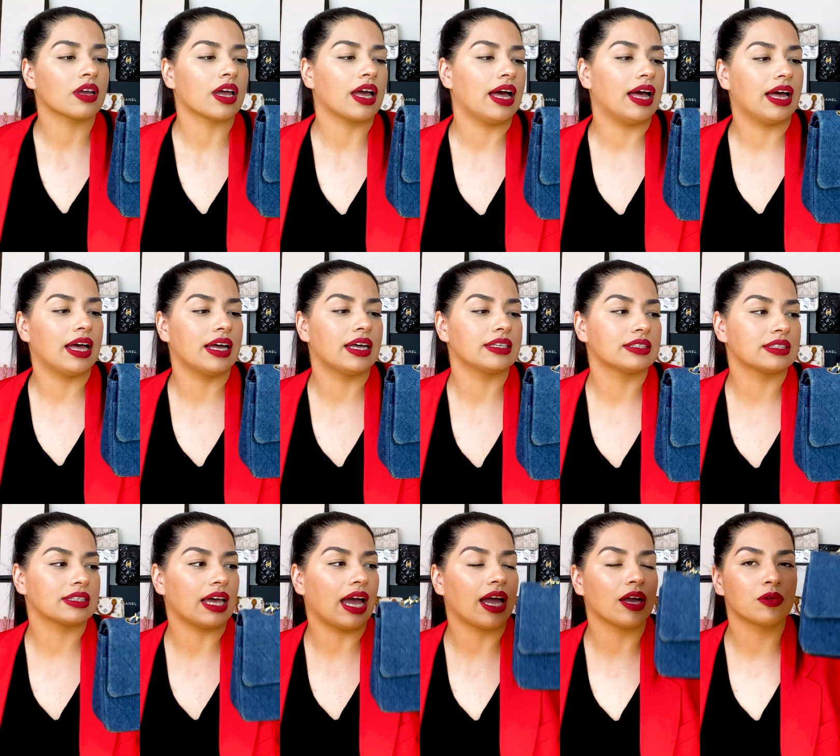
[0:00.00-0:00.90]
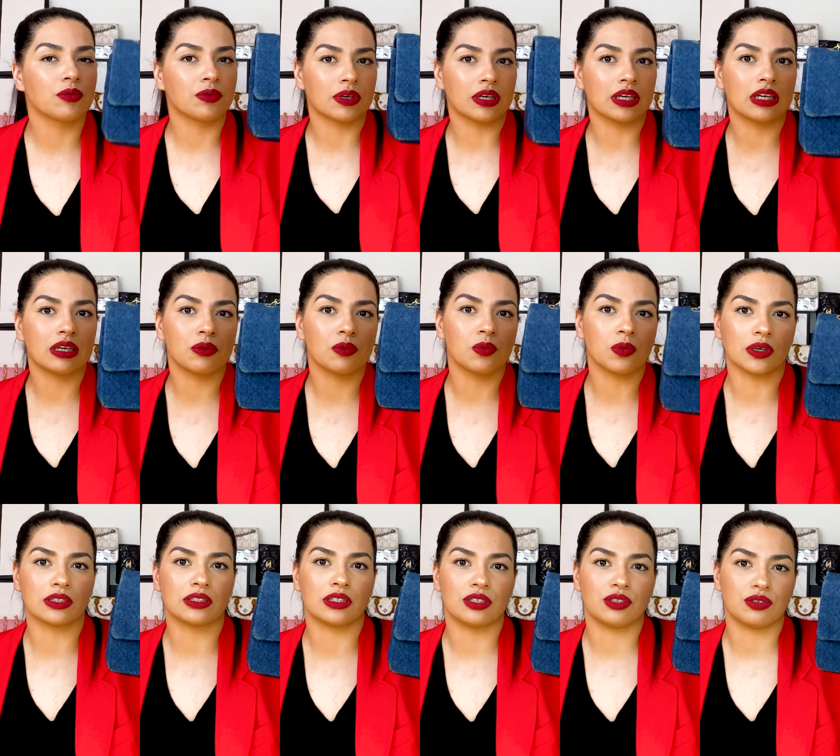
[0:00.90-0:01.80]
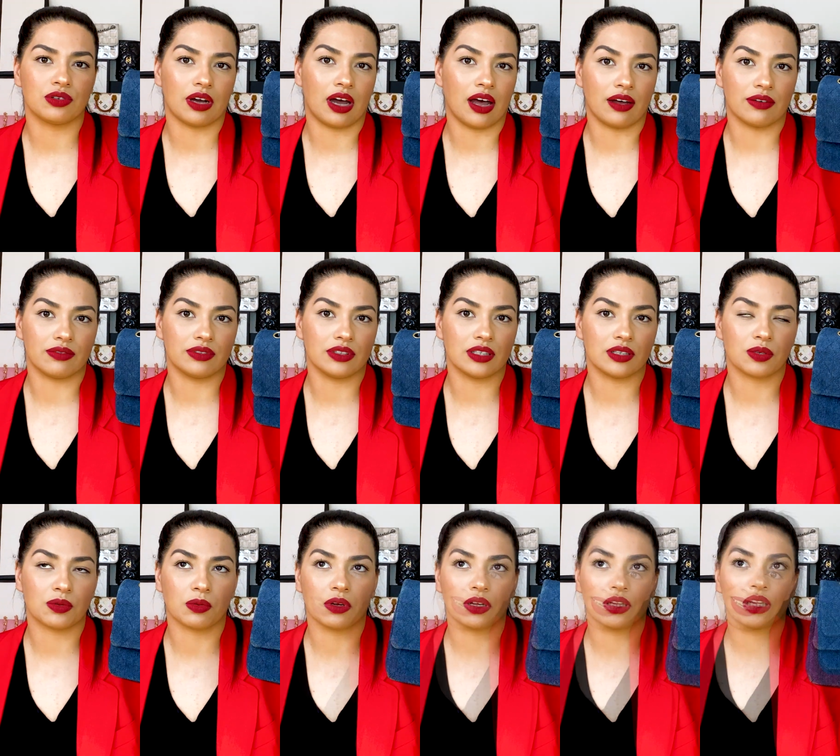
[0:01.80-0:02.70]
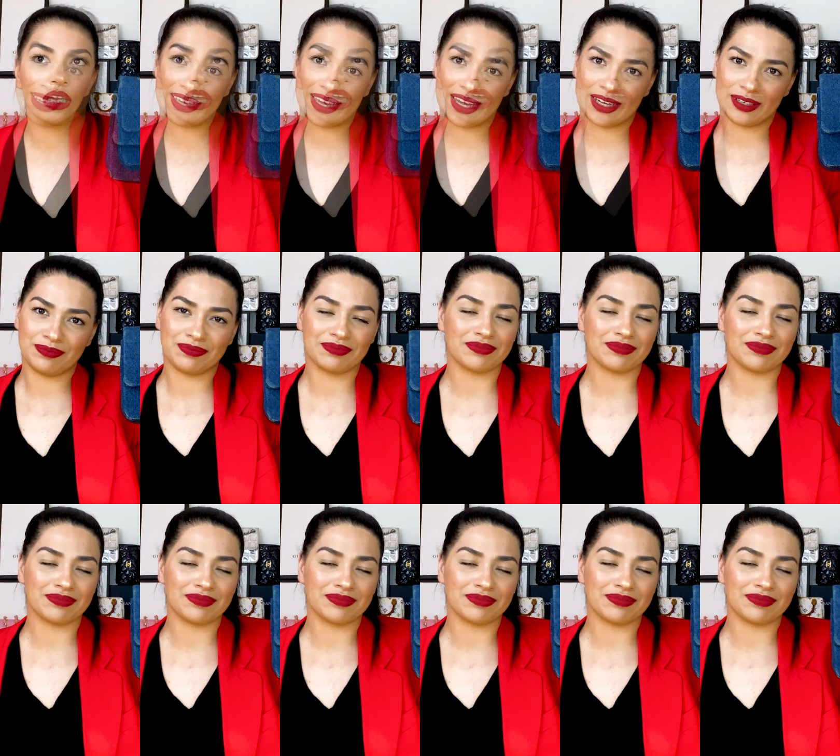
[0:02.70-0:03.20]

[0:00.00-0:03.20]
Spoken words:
and I really wanted to have this one. Yeah,